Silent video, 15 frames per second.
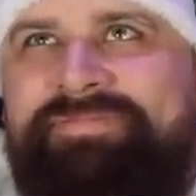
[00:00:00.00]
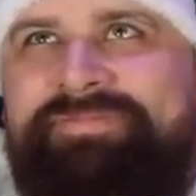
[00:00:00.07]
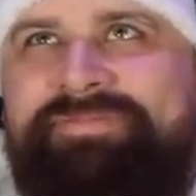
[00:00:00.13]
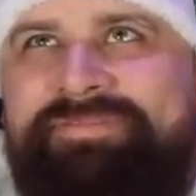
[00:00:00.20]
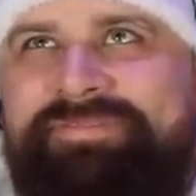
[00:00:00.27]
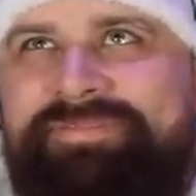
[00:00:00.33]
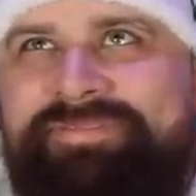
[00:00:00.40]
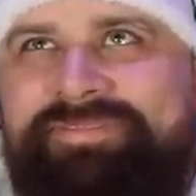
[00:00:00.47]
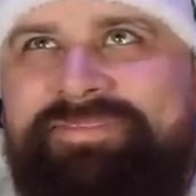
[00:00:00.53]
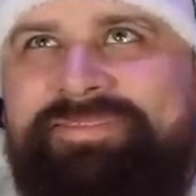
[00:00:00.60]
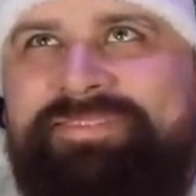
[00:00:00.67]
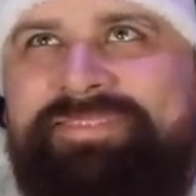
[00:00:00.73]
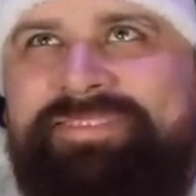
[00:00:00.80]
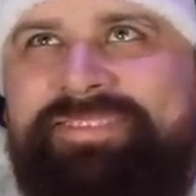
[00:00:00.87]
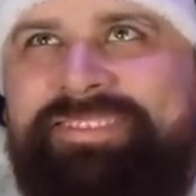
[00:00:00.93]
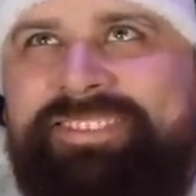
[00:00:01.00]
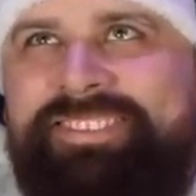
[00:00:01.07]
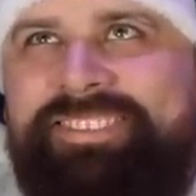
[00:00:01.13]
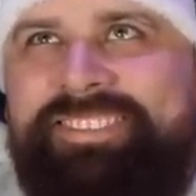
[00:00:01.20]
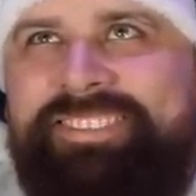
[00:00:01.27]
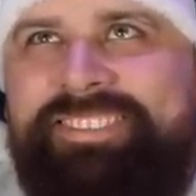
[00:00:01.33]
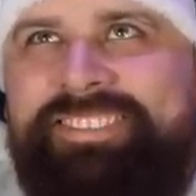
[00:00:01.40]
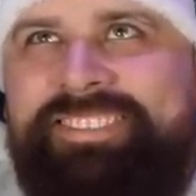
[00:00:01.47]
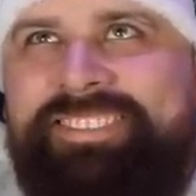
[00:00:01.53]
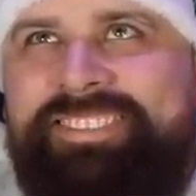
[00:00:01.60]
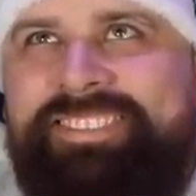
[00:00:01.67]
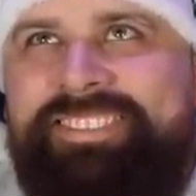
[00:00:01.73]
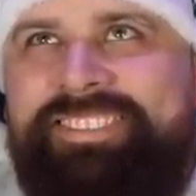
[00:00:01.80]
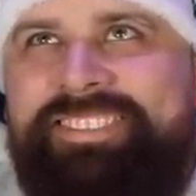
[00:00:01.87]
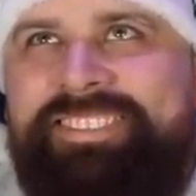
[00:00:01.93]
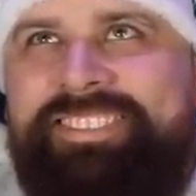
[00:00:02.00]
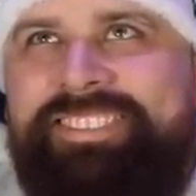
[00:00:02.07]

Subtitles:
(not speaking)